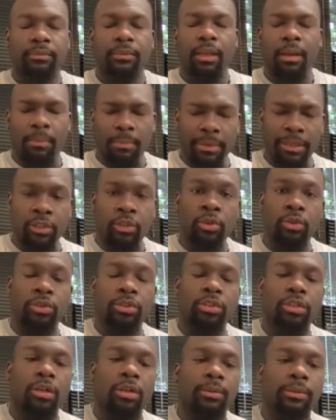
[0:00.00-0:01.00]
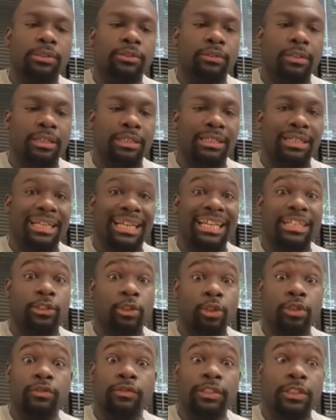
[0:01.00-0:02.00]
Make sure it's always ready. And
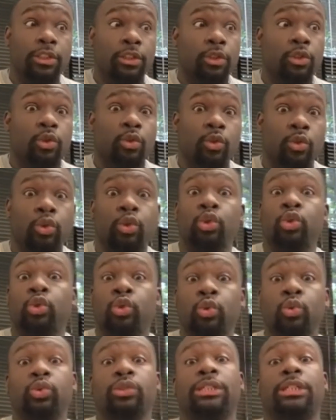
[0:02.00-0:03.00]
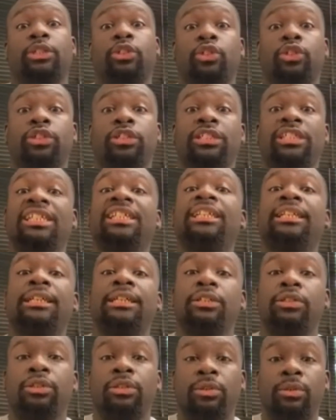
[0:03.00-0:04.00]
do the research on the schools that you're sending
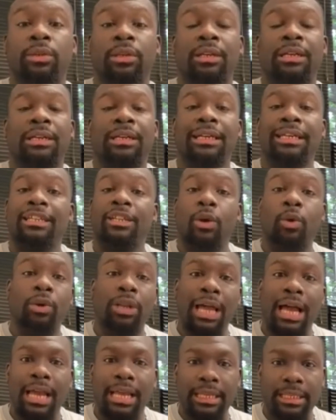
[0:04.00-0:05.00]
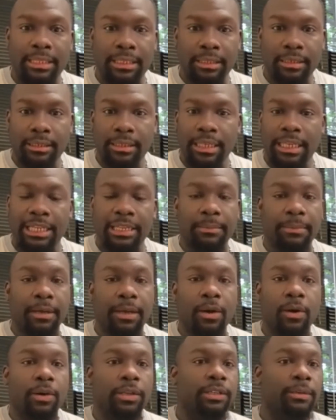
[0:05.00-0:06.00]
it to. And don't lie in your
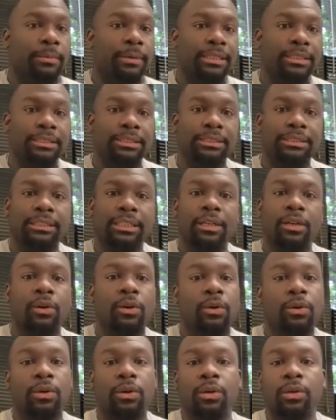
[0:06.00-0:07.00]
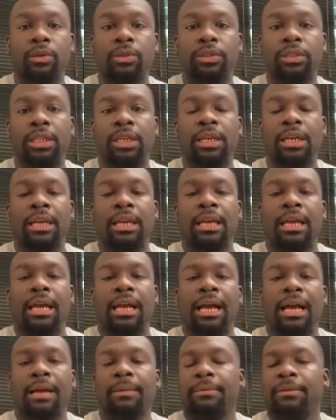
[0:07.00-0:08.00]
email and your message. Say, oh, coach,
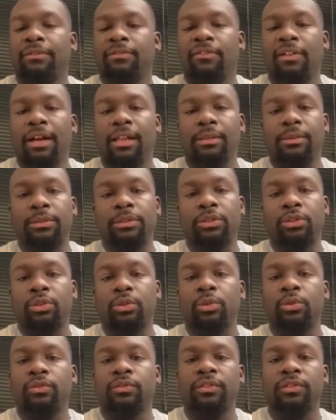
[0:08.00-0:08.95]
I've been following your school for